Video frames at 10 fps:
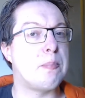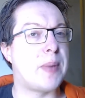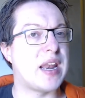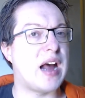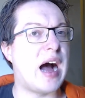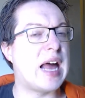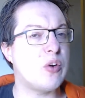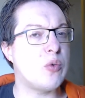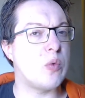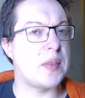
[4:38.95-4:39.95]
But I
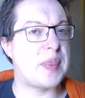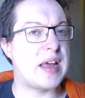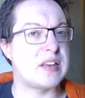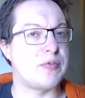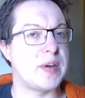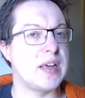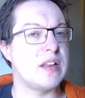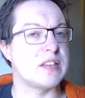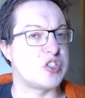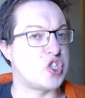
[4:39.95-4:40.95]
don't want that to
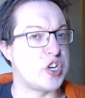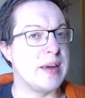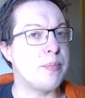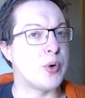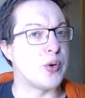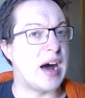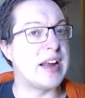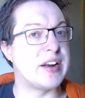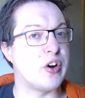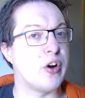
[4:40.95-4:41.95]
feel cheap or
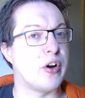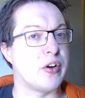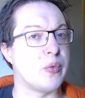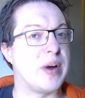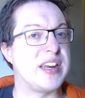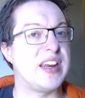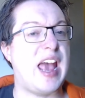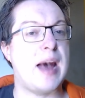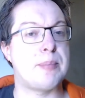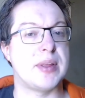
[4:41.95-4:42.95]
unearned when it
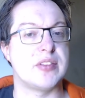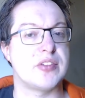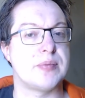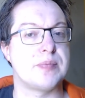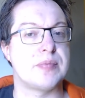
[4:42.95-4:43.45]
happens.